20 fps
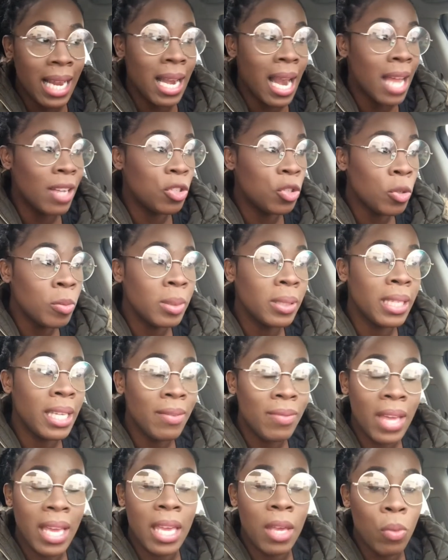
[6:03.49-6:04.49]
And I do
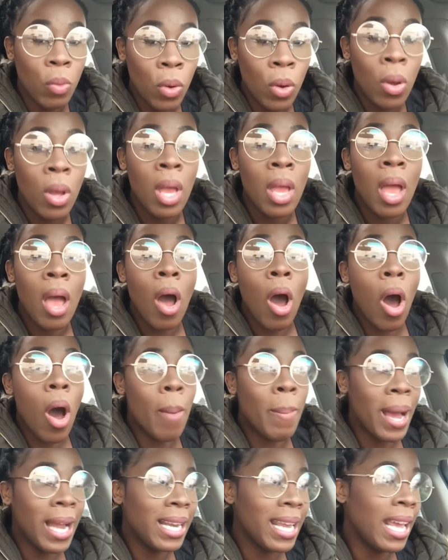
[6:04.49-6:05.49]
believe that He will.
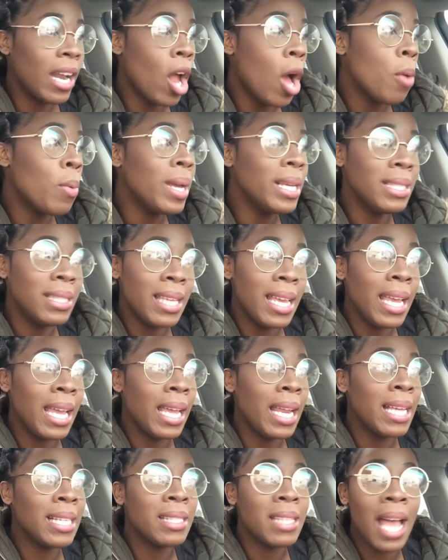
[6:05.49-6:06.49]
My dad always
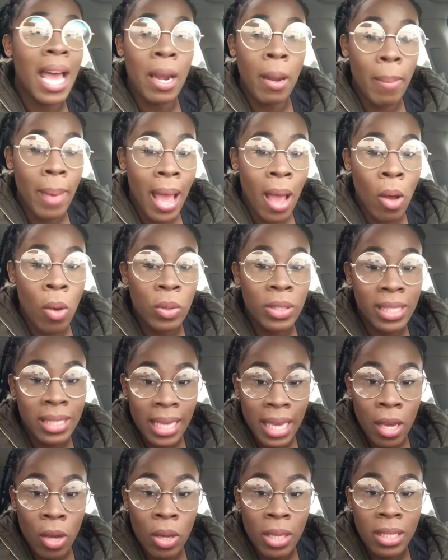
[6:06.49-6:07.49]
said, it's not about
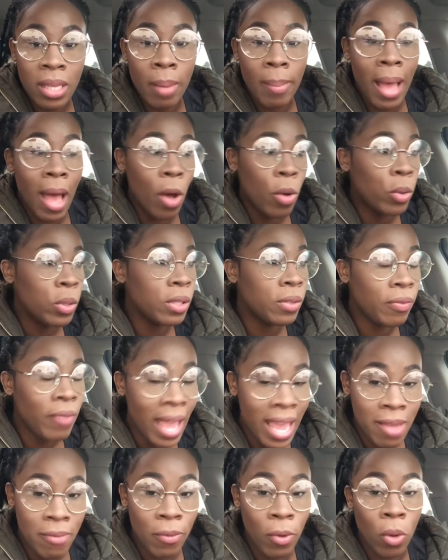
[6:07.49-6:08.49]
skill, it's about who's
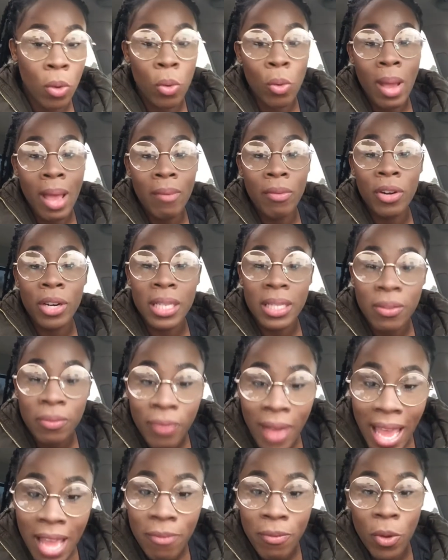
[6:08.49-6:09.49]
faithful. Whoever is
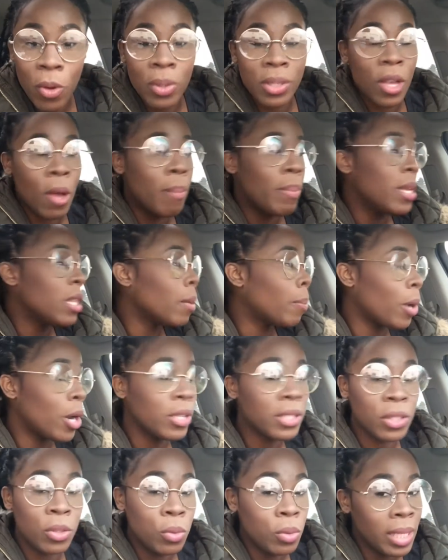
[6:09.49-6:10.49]
faithful is going to be the
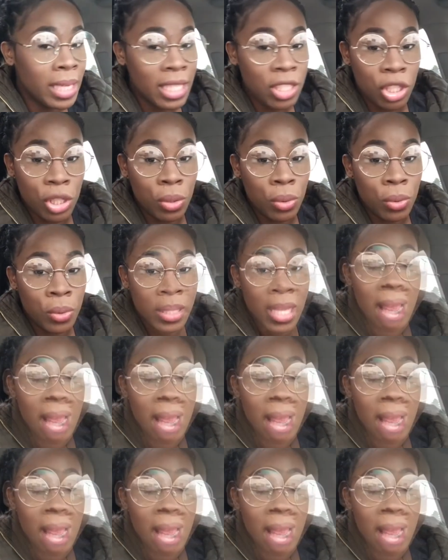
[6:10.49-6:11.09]
person who gets used.